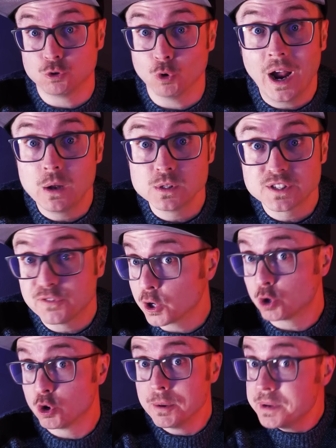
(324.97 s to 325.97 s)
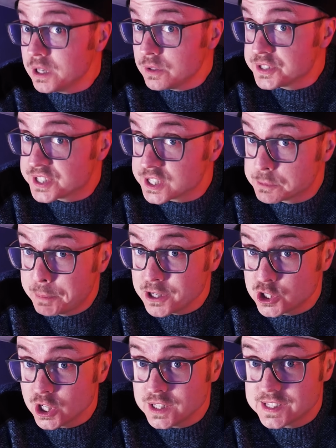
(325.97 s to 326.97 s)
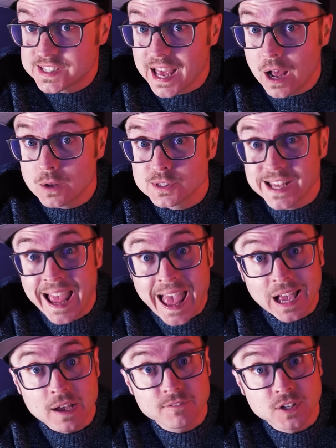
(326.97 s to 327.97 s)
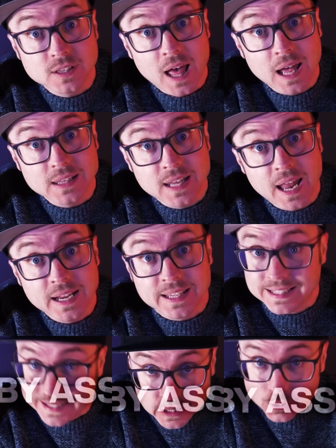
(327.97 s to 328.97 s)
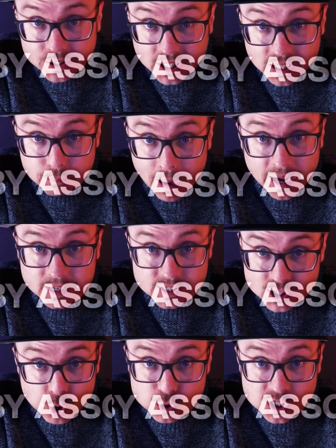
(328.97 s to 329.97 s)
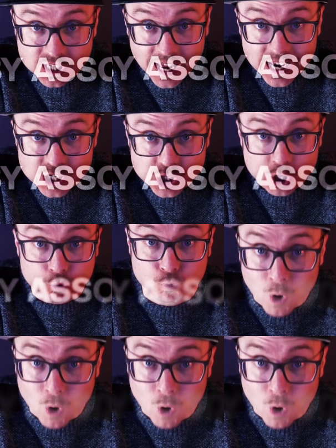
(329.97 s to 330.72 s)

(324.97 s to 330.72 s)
grounds for criminal suspicion sounds a heck of a lot like guilty by association,